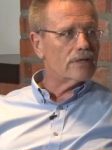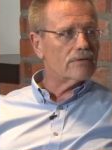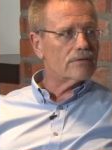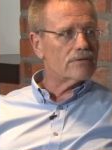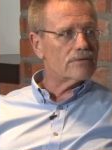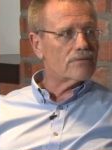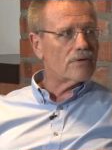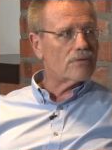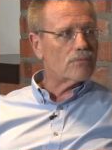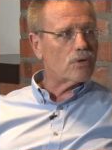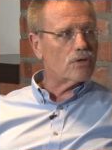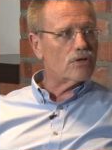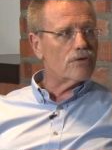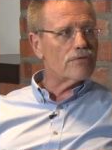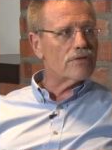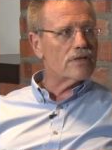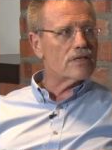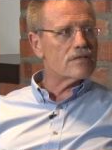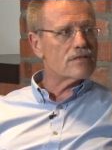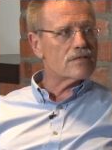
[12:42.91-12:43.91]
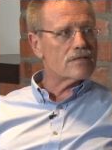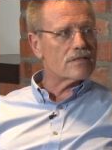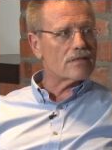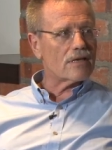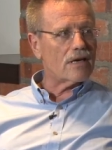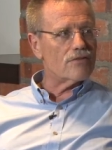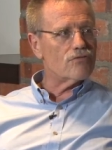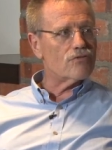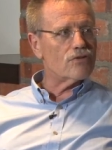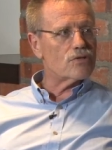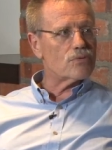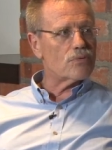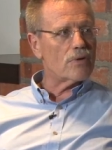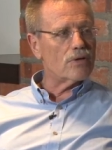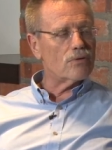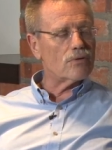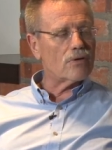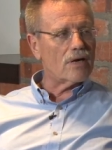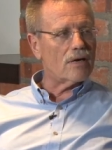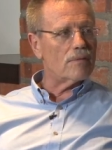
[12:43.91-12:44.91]
It was one of these countries where
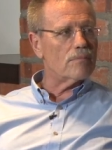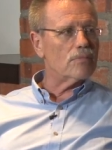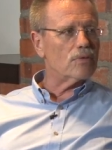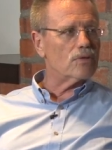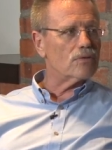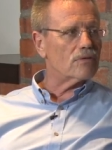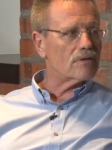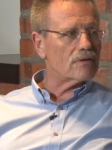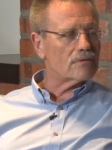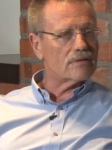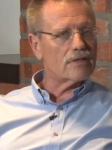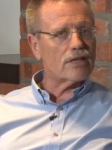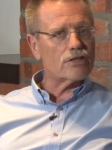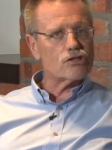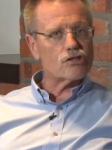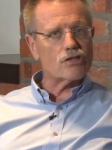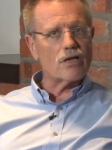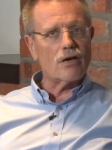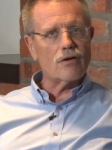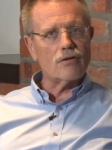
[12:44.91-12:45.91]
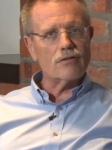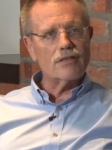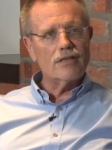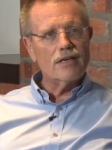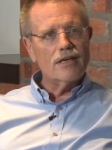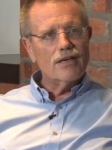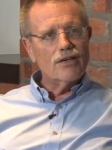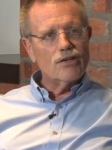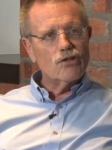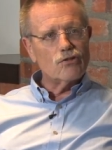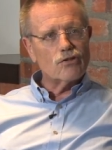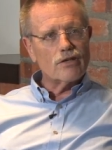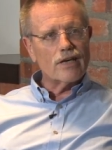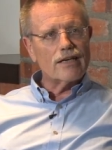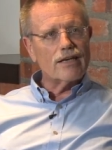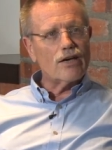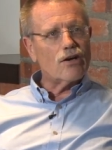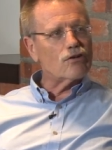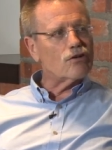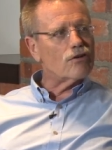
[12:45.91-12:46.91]
you come, you touch down, you get
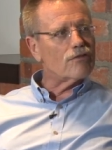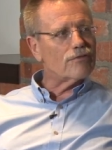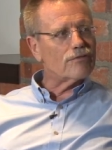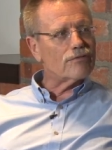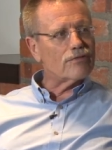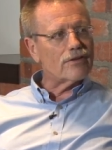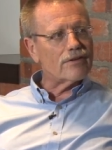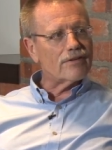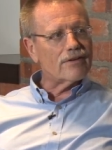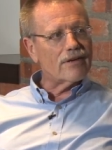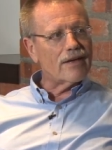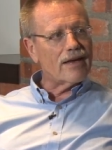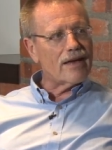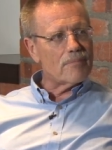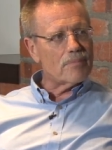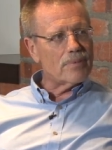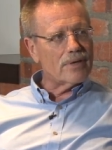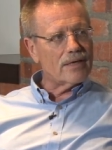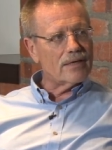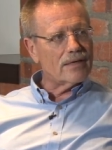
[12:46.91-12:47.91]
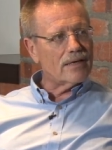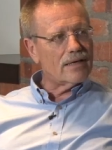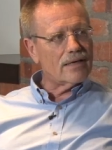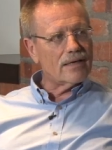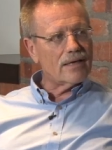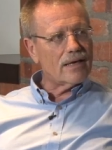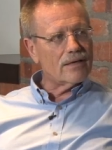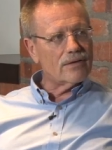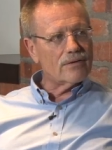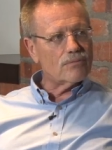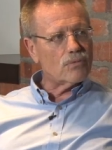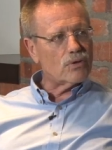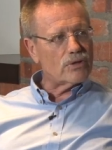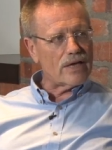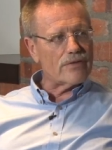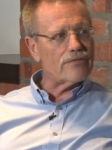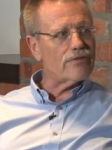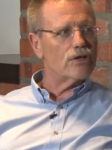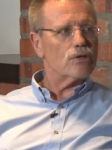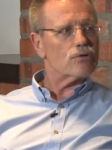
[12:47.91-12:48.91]
out of the airplane, and
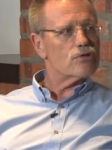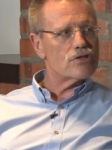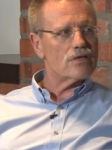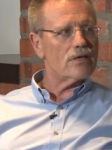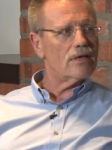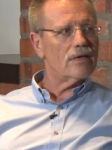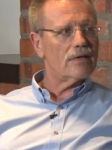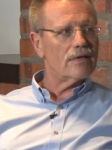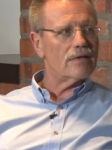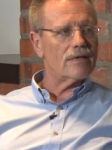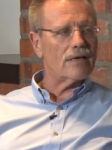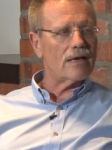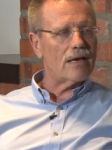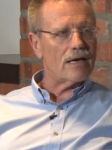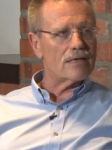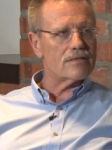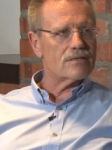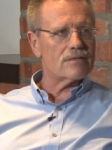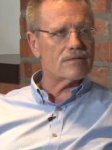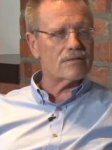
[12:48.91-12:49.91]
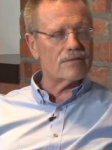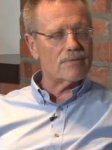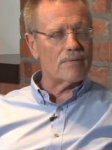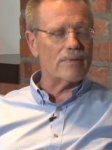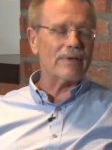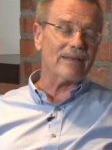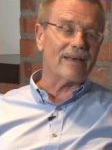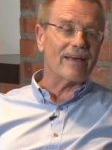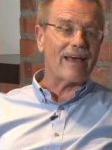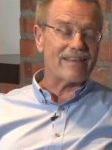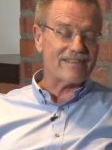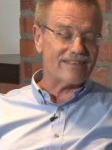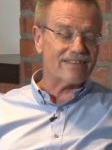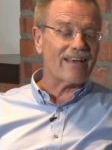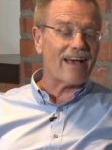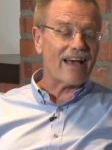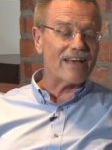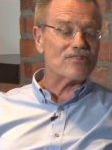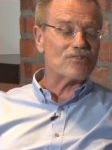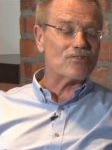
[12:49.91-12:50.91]
whatever you see in the last,
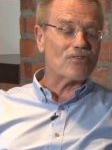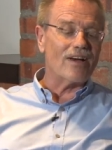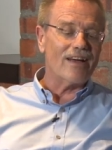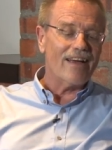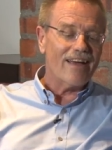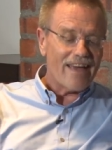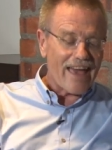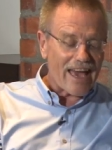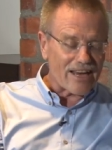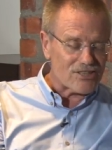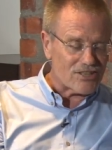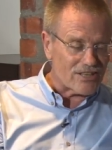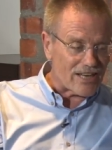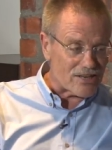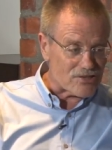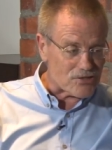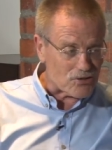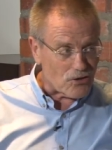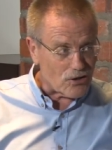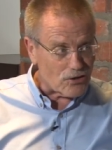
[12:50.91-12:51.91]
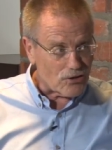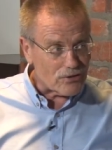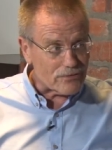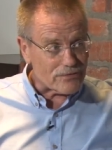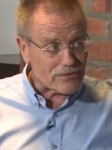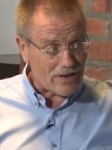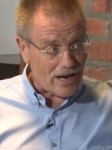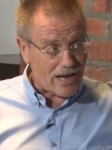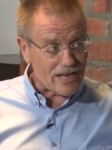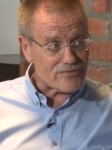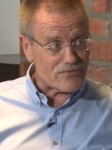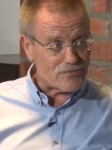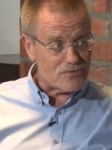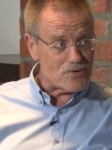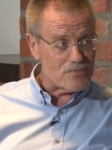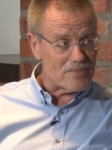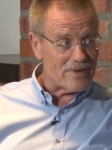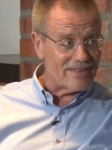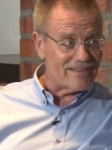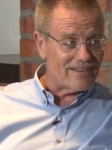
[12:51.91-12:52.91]
I saw a lot of
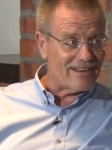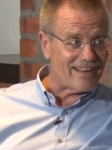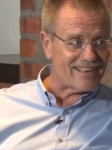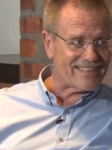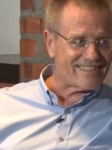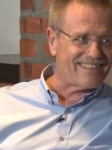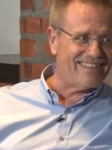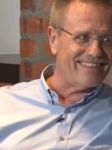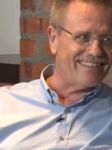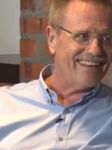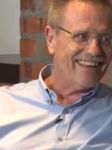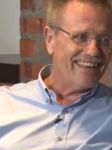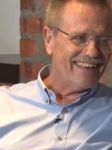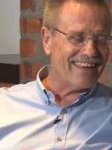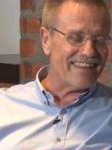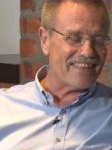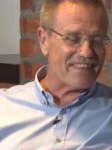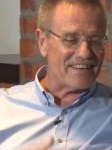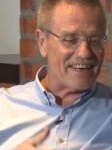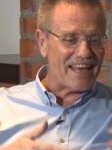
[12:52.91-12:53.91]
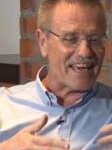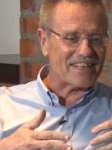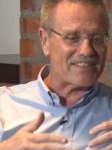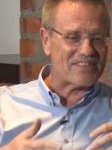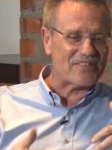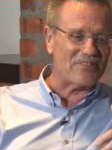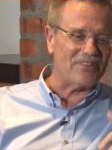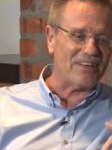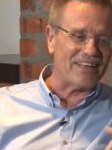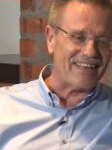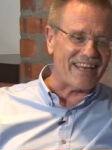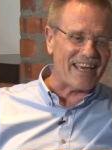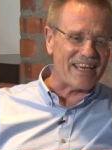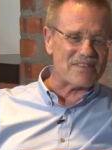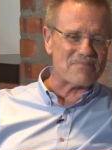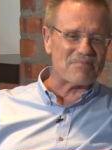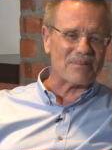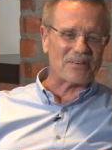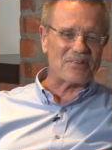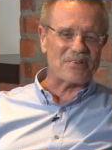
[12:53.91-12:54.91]
classroom in the last, in the next 3
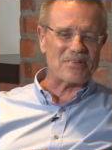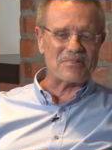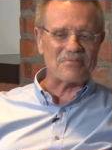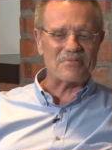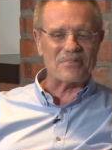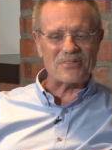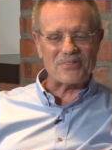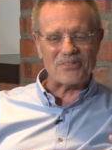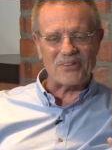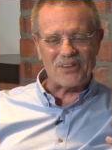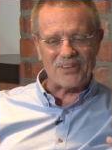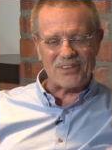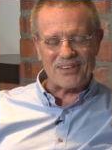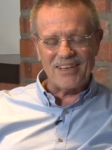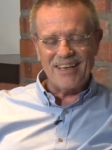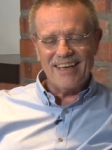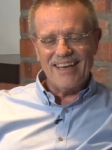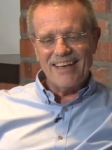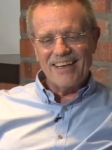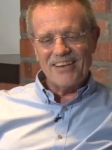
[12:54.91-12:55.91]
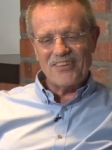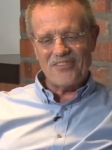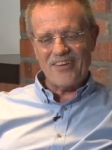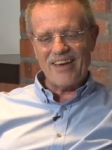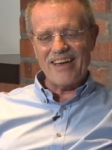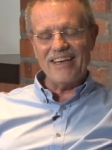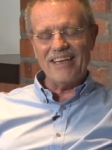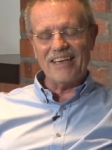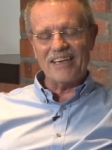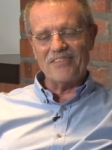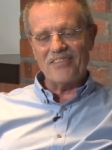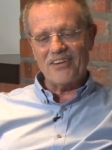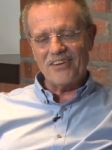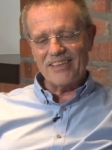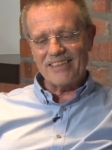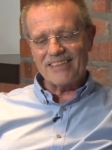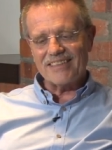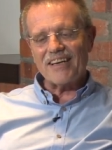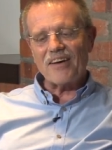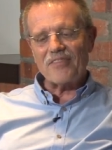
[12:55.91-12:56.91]
days, because it was all training, a
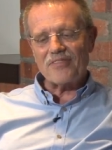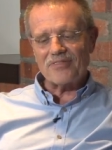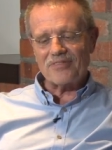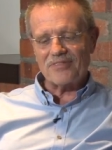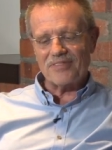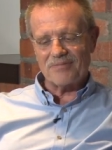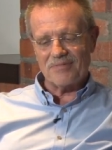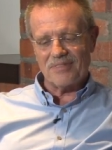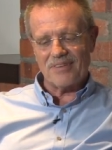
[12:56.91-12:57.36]
very tough